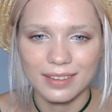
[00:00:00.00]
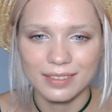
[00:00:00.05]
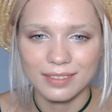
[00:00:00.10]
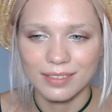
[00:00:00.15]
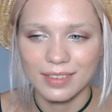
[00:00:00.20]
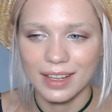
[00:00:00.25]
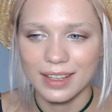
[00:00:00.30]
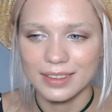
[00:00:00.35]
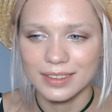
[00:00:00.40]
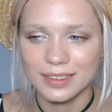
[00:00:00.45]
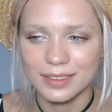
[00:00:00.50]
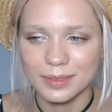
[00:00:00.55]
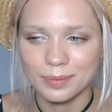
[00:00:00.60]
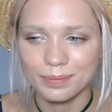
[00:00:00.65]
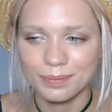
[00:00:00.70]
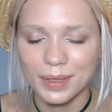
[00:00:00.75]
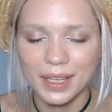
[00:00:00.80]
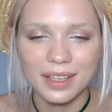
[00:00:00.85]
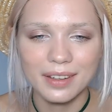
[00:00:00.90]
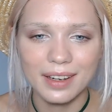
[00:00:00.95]
that
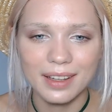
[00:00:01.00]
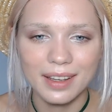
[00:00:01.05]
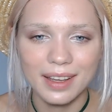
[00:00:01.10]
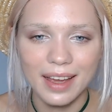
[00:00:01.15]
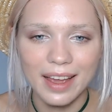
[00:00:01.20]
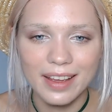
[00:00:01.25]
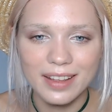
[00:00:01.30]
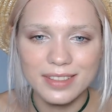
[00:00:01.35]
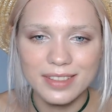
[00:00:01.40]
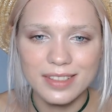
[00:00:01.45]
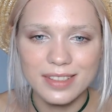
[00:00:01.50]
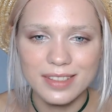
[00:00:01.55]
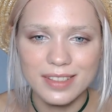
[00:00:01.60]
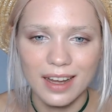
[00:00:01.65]
being against